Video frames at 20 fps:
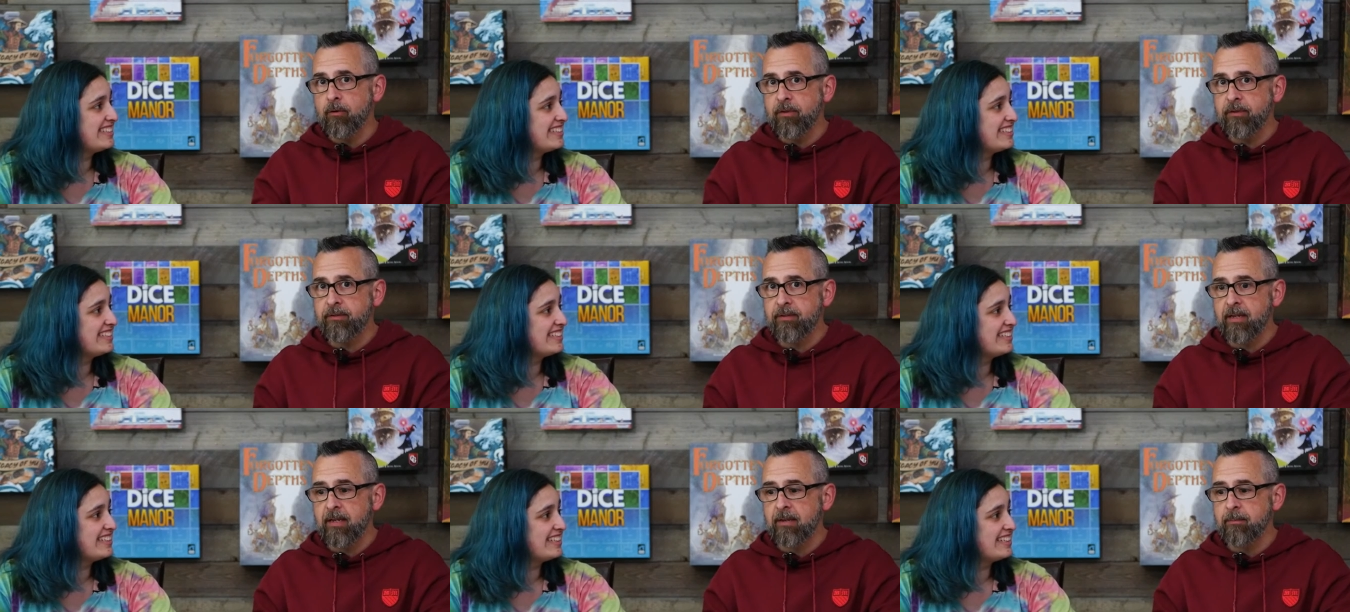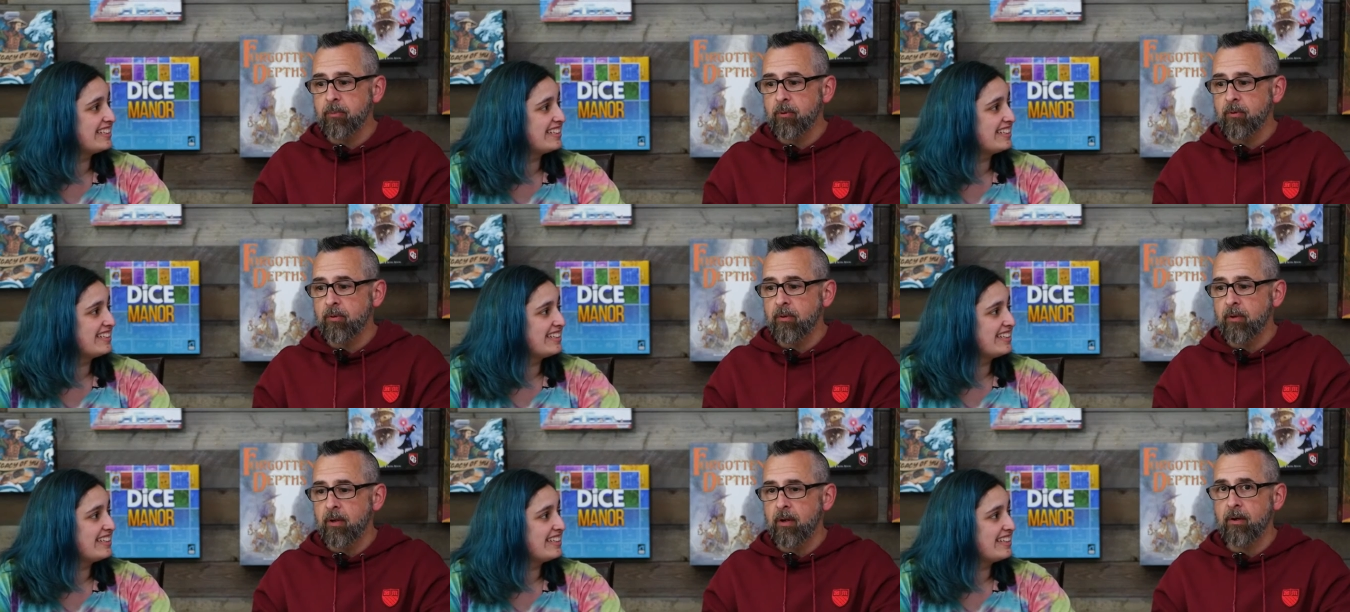Speaker 1: the
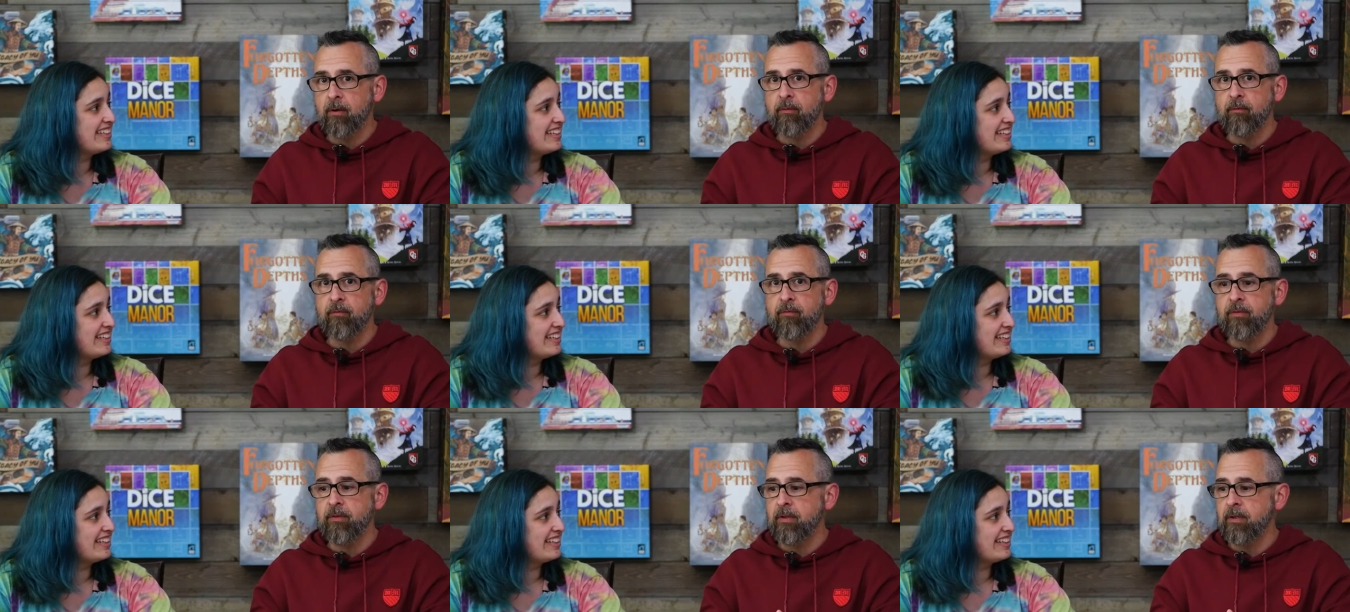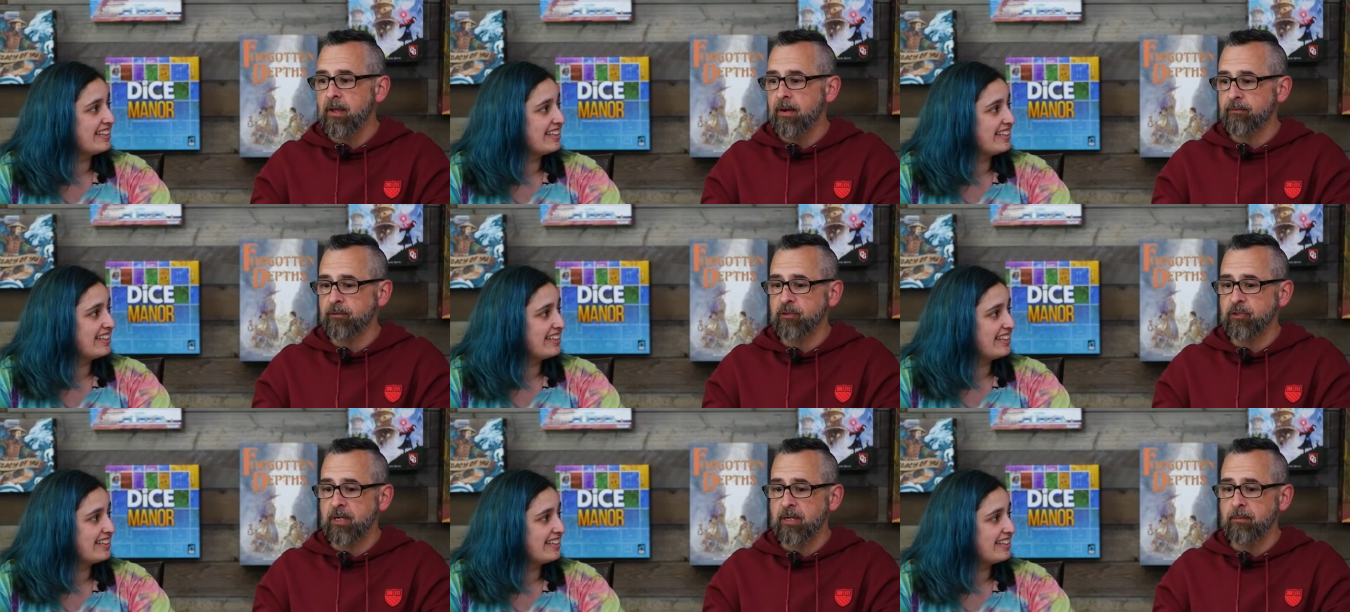table of the
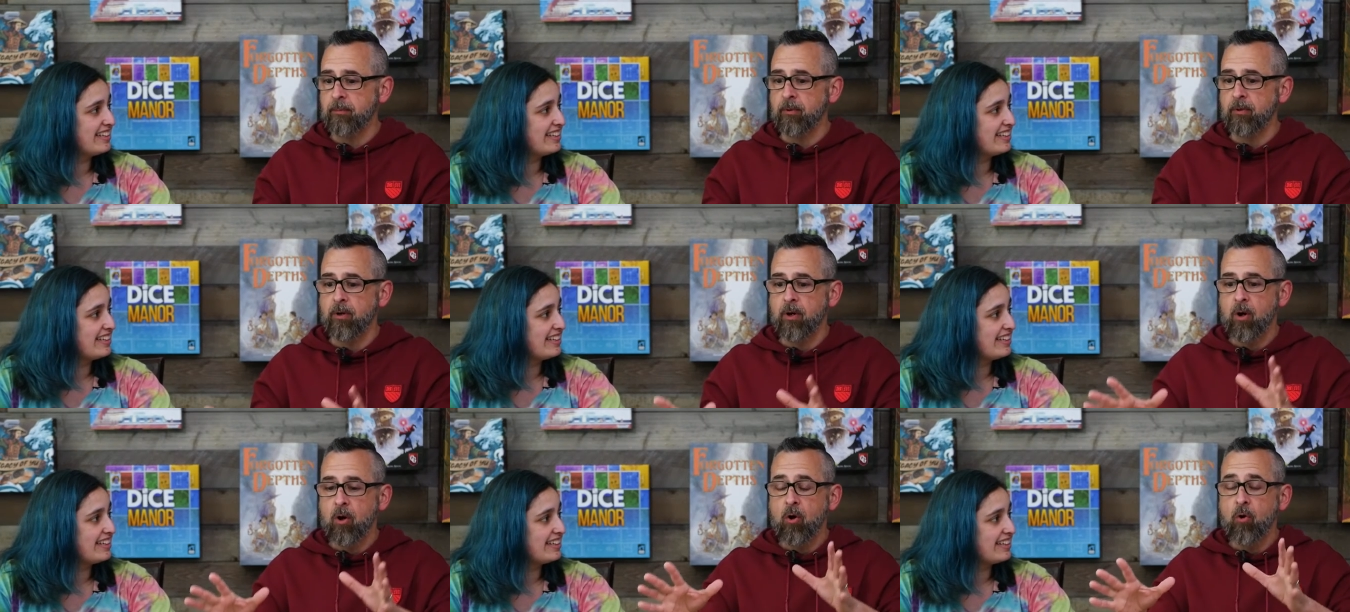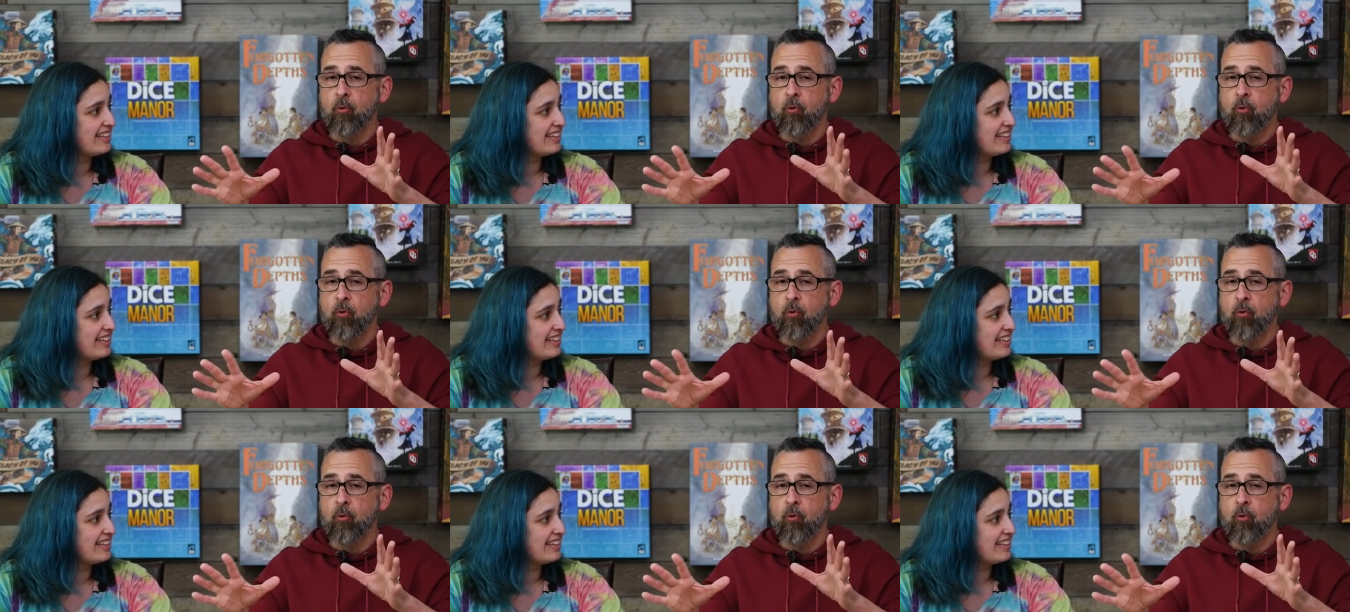ever chamber,